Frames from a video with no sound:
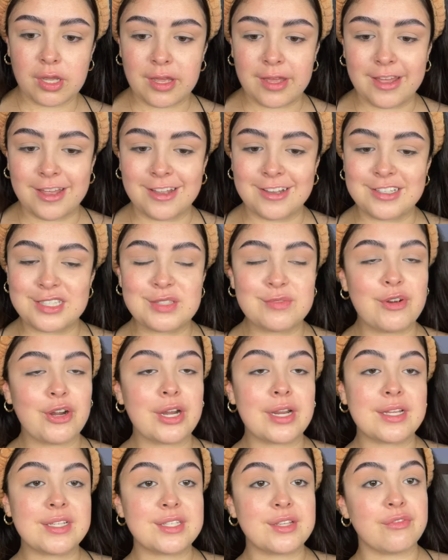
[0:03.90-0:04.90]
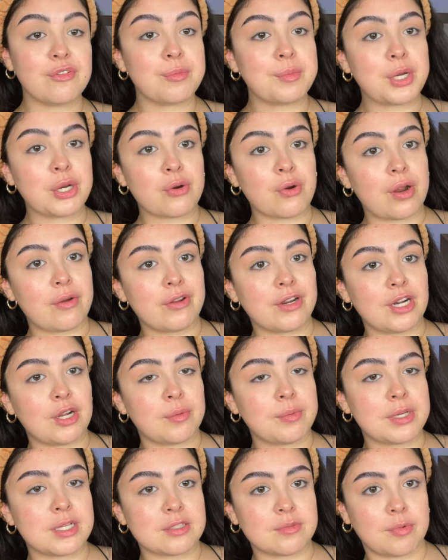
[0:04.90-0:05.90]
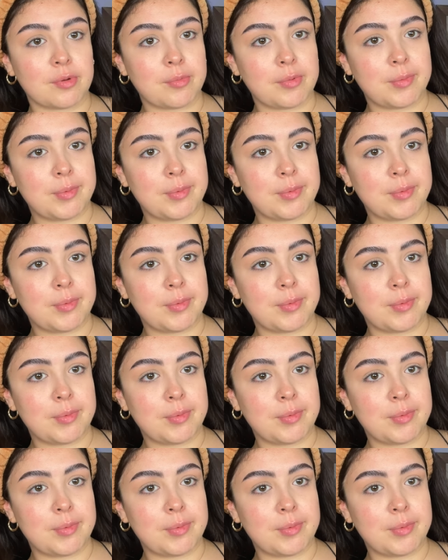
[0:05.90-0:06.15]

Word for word: It's very easy for me to cry right now because I'm on my